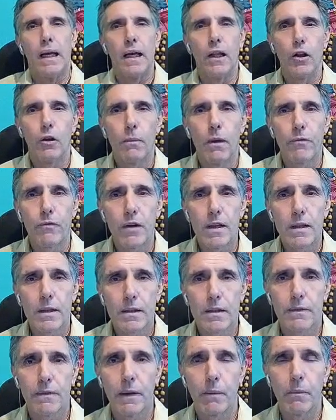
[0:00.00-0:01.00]
Hello my
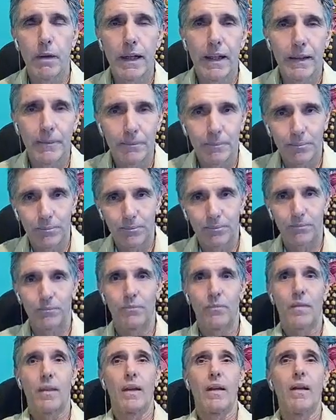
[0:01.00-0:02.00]
friends, family,
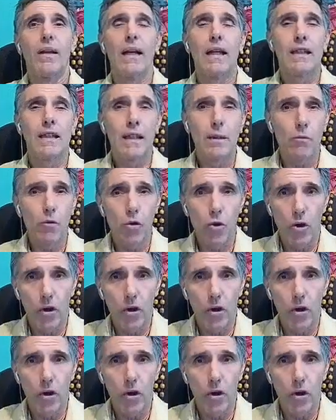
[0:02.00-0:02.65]
esteemed